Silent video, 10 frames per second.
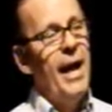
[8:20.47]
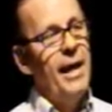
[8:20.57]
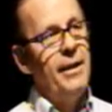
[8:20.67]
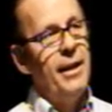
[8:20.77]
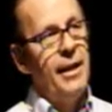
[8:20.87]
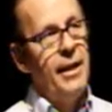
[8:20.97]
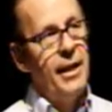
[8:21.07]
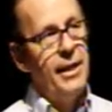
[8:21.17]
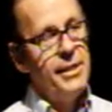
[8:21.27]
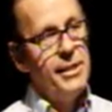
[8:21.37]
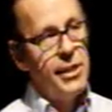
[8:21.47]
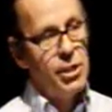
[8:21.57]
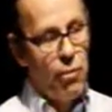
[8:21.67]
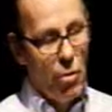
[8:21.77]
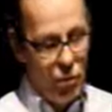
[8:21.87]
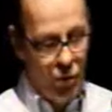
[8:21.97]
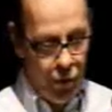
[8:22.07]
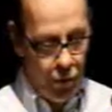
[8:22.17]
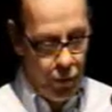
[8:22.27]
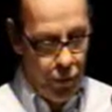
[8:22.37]
and it is
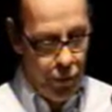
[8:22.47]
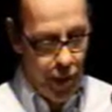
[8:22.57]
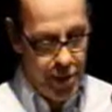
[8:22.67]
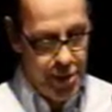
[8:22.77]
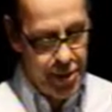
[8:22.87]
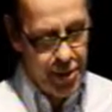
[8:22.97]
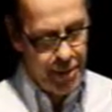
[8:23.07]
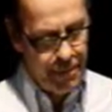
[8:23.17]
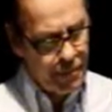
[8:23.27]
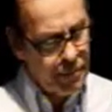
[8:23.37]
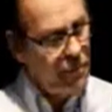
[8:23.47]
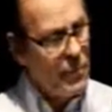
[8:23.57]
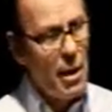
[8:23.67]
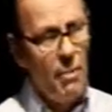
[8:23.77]
prone to losses.